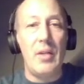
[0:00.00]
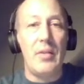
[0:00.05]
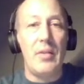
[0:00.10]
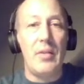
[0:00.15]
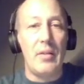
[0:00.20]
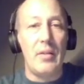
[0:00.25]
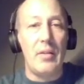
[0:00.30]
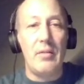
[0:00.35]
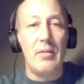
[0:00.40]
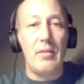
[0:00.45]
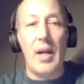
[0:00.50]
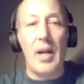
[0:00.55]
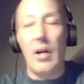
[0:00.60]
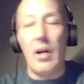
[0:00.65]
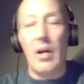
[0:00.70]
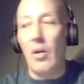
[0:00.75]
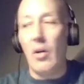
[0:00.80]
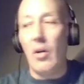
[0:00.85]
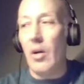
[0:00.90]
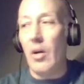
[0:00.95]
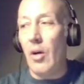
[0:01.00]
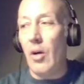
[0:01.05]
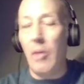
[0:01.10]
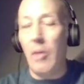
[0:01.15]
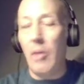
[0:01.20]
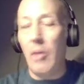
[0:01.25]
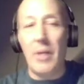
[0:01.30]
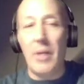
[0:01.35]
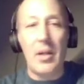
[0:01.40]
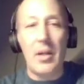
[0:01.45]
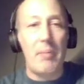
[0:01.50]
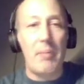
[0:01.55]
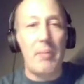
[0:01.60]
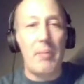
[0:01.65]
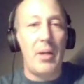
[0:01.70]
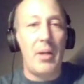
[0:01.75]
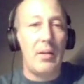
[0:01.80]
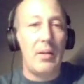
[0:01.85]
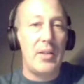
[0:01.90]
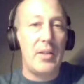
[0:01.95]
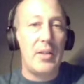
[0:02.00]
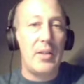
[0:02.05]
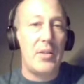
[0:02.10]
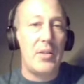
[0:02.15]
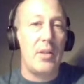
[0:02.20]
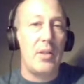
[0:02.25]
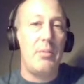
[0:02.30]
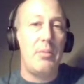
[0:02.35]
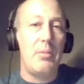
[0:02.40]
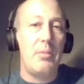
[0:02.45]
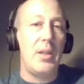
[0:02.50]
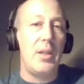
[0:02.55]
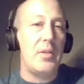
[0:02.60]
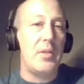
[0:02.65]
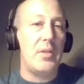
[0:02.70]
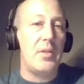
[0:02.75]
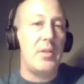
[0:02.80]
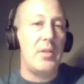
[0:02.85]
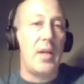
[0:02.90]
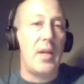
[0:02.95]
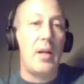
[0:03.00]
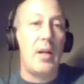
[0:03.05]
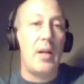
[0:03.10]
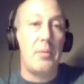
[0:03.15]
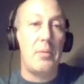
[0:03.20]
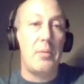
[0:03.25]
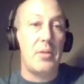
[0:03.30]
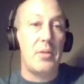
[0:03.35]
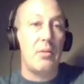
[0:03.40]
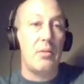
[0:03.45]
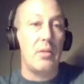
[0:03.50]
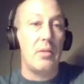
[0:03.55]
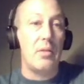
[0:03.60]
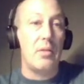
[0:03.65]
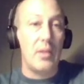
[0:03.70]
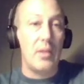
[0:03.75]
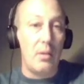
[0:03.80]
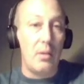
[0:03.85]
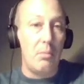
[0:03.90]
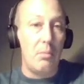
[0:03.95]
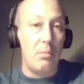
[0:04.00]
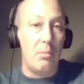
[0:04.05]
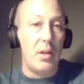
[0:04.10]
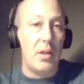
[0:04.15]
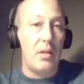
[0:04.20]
Now, Ullmark apparently is going to be in, so that helps out a little bit.